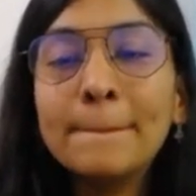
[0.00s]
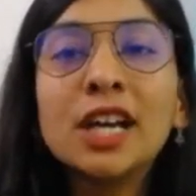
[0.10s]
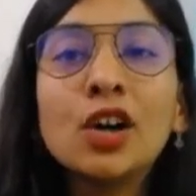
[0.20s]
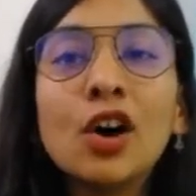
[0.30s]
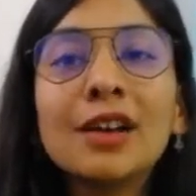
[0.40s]

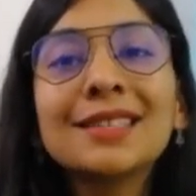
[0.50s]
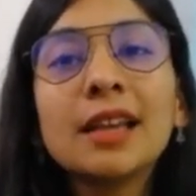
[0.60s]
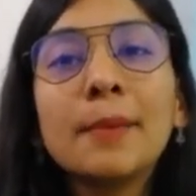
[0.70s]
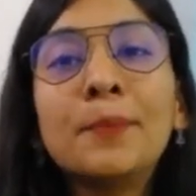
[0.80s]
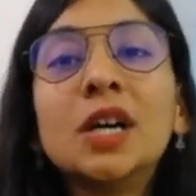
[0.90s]
Because
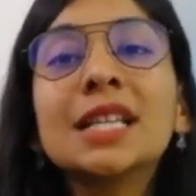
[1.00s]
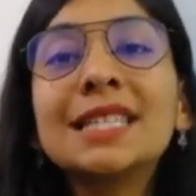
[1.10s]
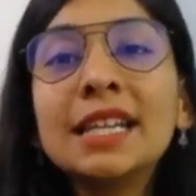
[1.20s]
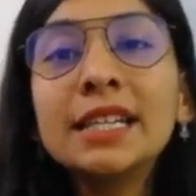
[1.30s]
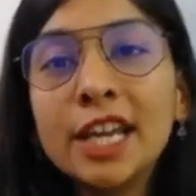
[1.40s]

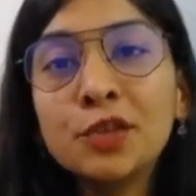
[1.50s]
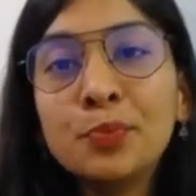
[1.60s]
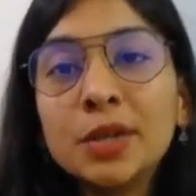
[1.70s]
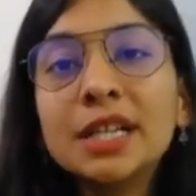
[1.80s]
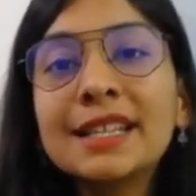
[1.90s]
percentage,
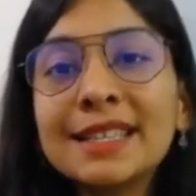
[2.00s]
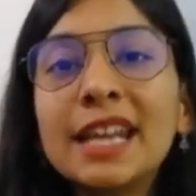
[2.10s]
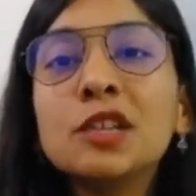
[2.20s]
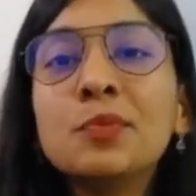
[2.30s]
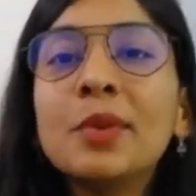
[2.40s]

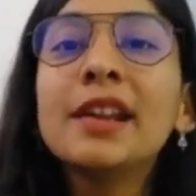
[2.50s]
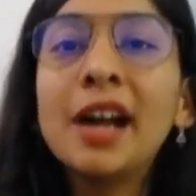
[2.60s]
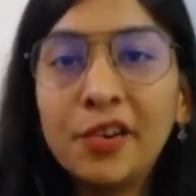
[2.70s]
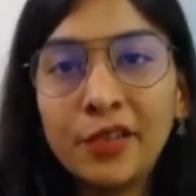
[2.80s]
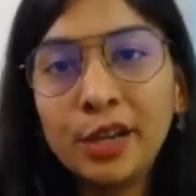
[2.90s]
percent per
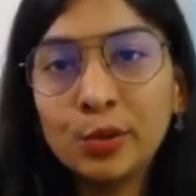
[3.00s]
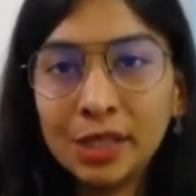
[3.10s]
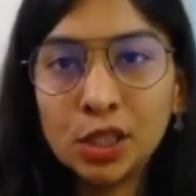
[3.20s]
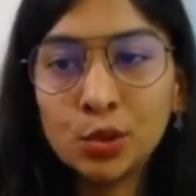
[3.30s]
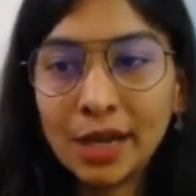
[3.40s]
100 you
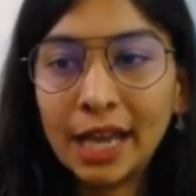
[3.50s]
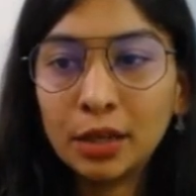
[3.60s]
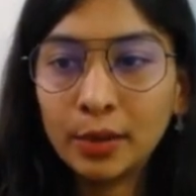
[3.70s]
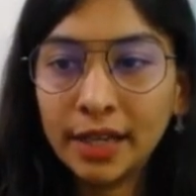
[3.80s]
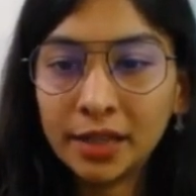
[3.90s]
need to
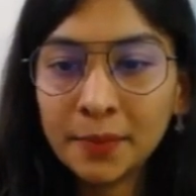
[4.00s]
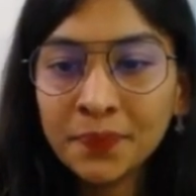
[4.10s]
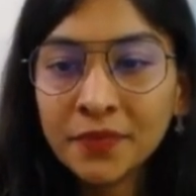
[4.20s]
calculate.